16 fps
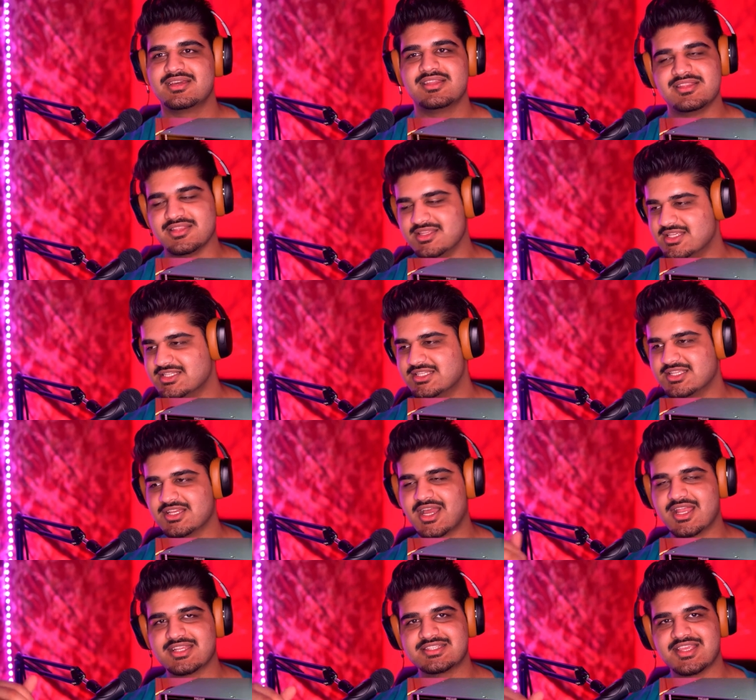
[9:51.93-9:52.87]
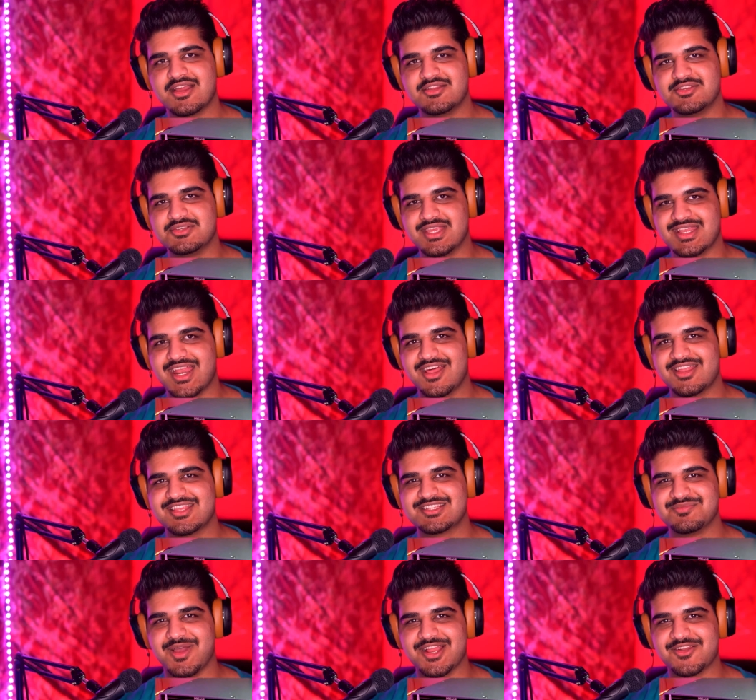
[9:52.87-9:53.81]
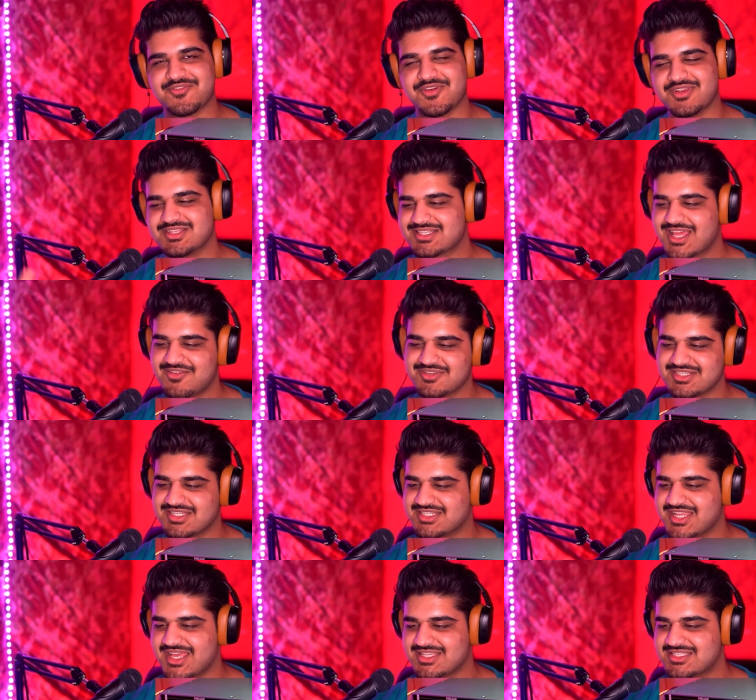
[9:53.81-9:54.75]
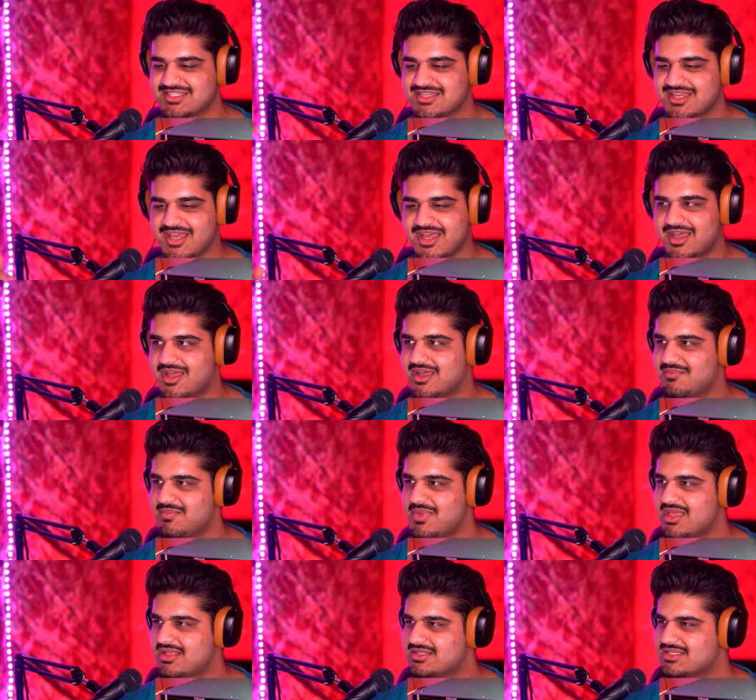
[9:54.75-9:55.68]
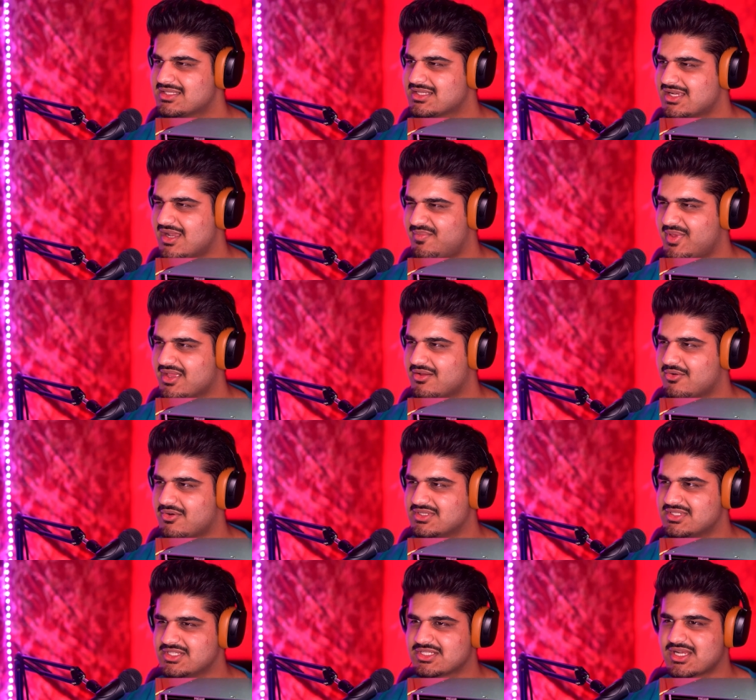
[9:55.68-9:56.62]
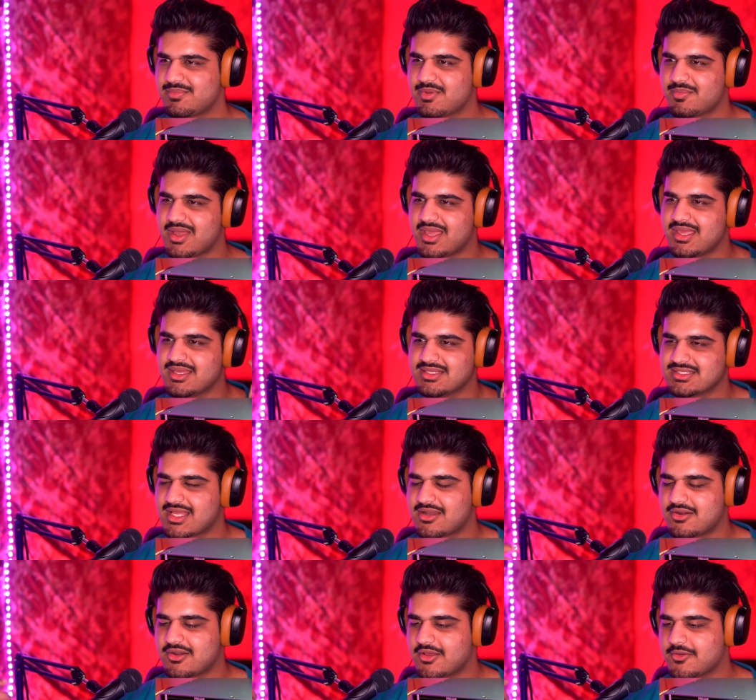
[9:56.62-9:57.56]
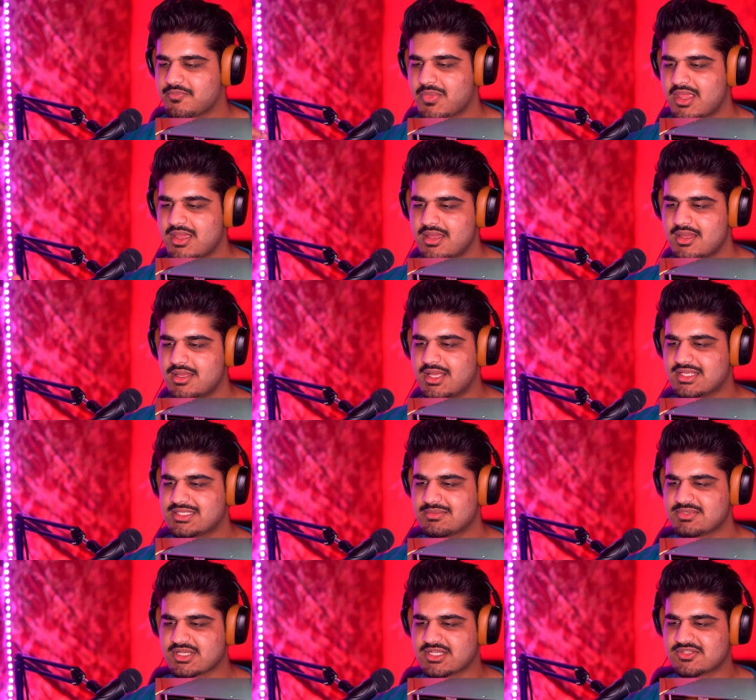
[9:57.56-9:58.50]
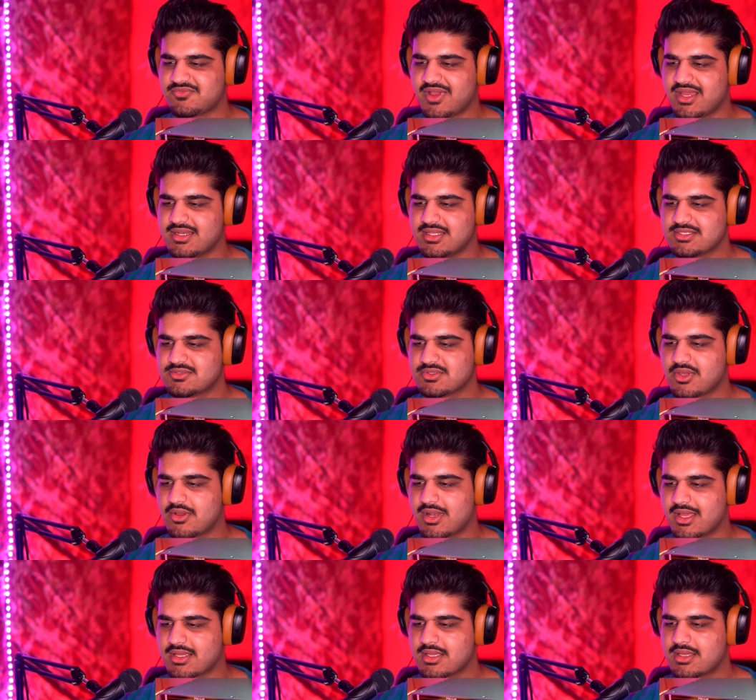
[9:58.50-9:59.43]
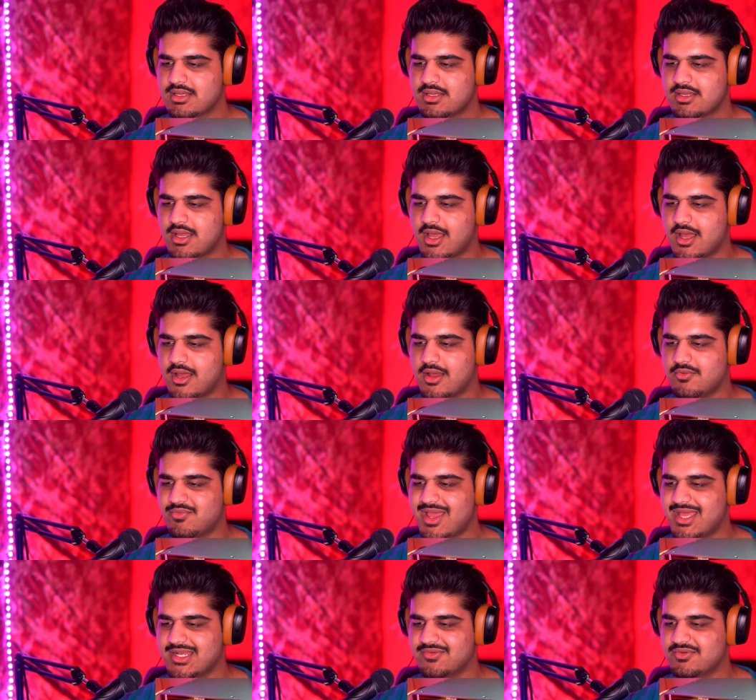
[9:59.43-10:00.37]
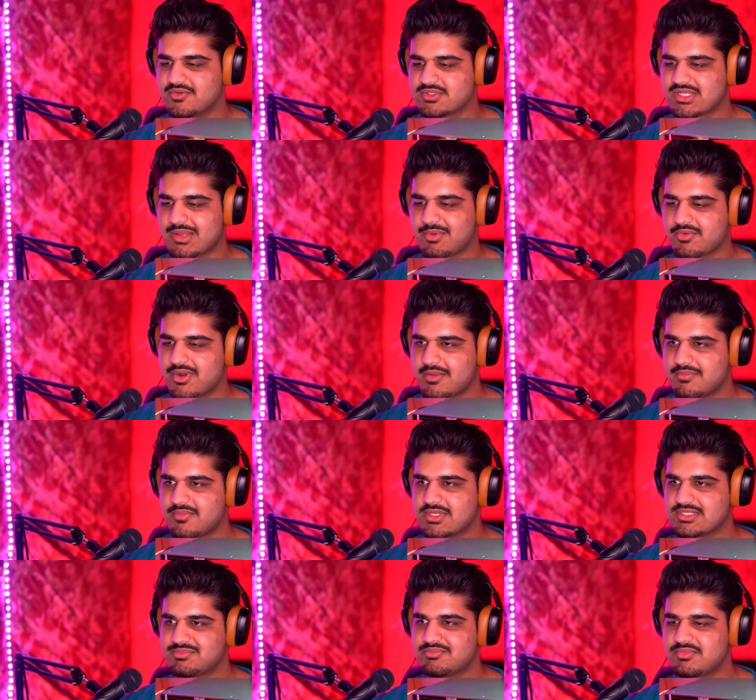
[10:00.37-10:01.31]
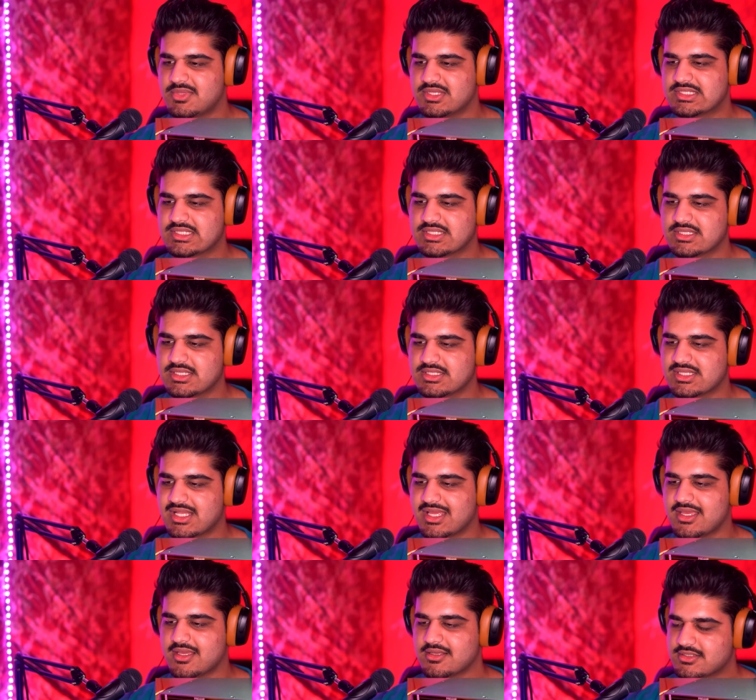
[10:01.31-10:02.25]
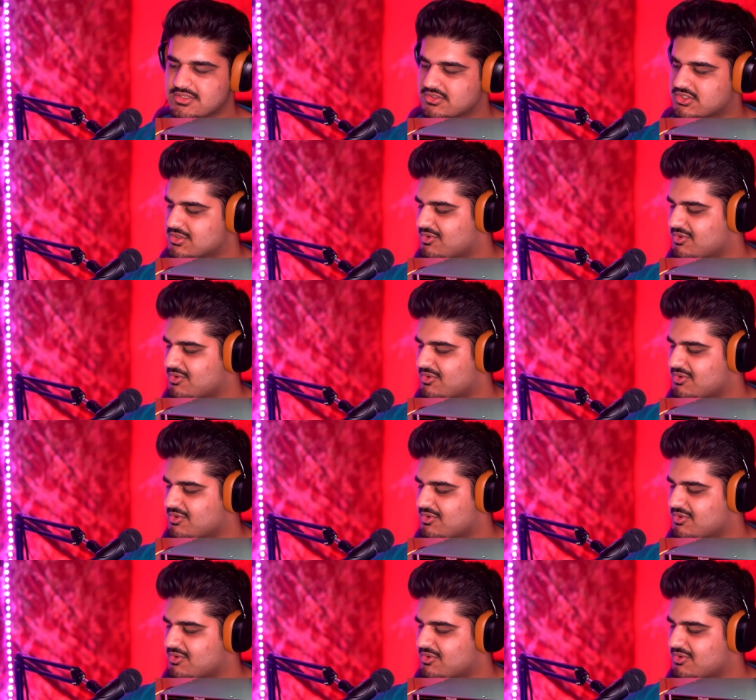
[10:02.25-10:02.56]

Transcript: this is the kind of sound you get out of this microphone. It's kind of just a test. Is this clipping, or is it just clipping my ears? I don't know. It seems like it's fine. This would go like red if it was clipping, right? This light here. So it should